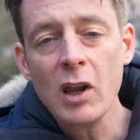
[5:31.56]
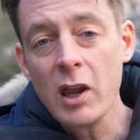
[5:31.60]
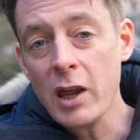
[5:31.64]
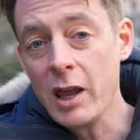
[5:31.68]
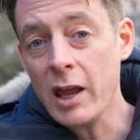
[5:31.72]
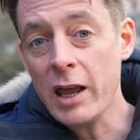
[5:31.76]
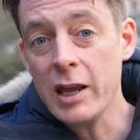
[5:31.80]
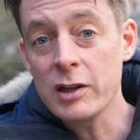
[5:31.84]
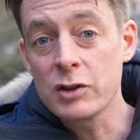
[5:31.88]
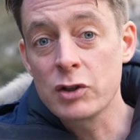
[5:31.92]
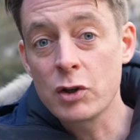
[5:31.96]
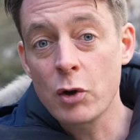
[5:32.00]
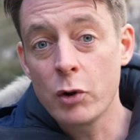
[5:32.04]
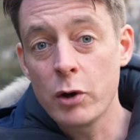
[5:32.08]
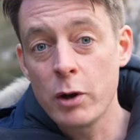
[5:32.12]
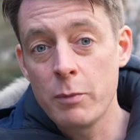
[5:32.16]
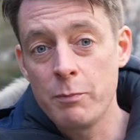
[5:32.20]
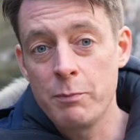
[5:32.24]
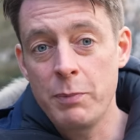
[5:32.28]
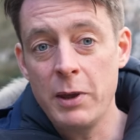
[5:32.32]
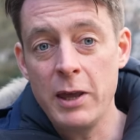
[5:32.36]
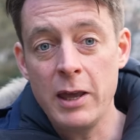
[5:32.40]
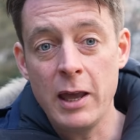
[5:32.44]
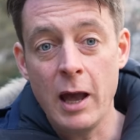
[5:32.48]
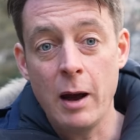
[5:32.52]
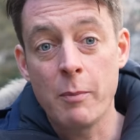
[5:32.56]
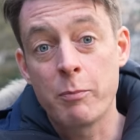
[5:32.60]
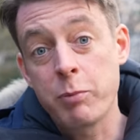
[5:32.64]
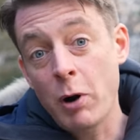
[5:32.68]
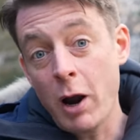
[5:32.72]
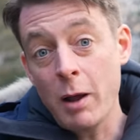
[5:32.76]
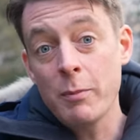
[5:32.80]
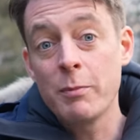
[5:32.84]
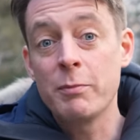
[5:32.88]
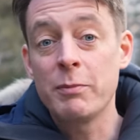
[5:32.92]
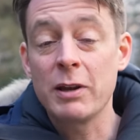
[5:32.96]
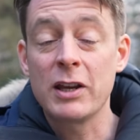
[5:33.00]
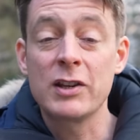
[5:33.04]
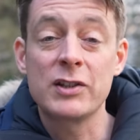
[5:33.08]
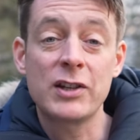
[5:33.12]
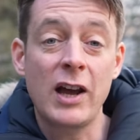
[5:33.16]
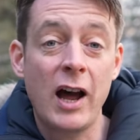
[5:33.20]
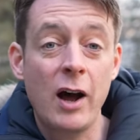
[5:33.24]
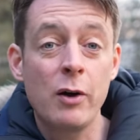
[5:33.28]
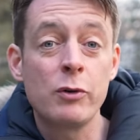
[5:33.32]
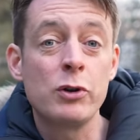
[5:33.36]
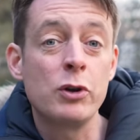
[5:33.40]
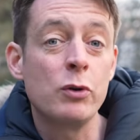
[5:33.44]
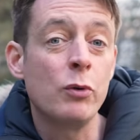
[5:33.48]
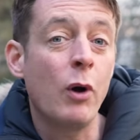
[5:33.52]
is going to be a problem, because
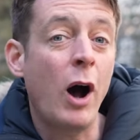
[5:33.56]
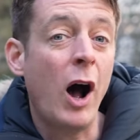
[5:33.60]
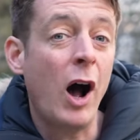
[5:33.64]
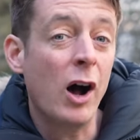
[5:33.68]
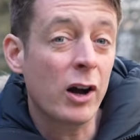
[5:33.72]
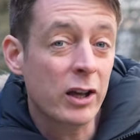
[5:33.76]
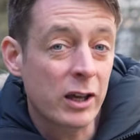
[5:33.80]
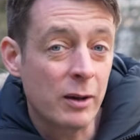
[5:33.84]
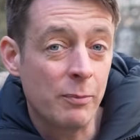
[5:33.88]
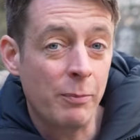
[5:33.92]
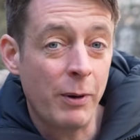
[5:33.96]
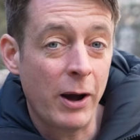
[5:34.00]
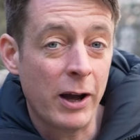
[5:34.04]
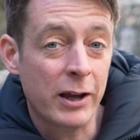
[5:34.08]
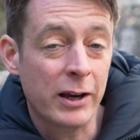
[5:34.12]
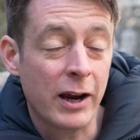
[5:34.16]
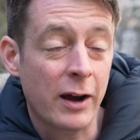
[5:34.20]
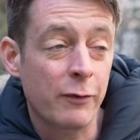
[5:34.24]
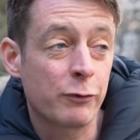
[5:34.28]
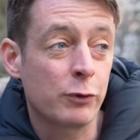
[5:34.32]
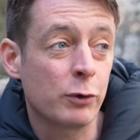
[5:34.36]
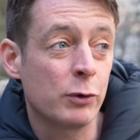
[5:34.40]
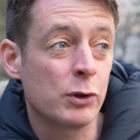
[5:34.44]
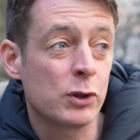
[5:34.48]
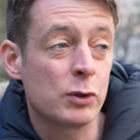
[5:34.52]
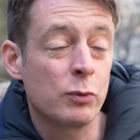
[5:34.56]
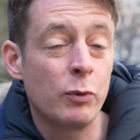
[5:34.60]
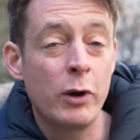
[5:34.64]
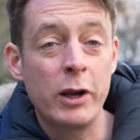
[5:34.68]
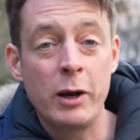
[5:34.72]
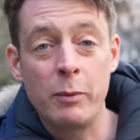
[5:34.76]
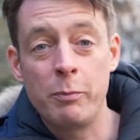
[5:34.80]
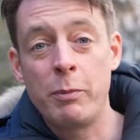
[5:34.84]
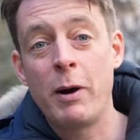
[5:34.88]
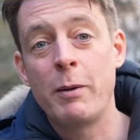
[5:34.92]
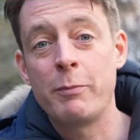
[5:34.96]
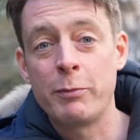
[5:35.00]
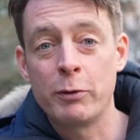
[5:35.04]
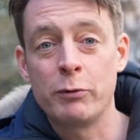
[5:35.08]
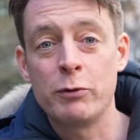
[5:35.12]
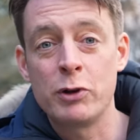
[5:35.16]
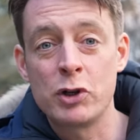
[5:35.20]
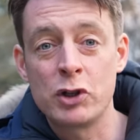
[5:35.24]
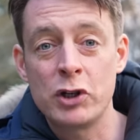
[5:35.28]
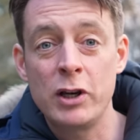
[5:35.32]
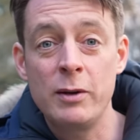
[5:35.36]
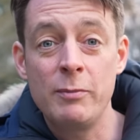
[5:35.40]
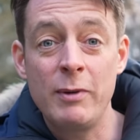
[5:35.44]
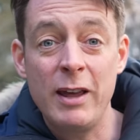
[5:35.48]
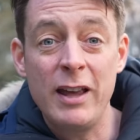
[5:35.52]
how do you occupy it afterwards with a puppet
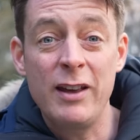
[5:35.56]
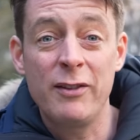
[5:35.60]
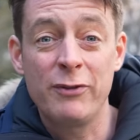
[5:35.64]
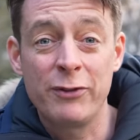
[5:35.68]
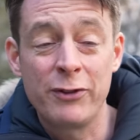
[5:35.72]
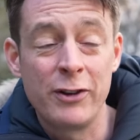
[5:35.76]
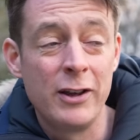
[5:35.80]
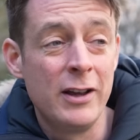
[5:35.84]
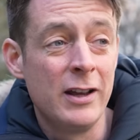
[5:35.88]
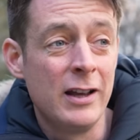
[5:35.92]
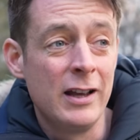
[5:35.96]
regime if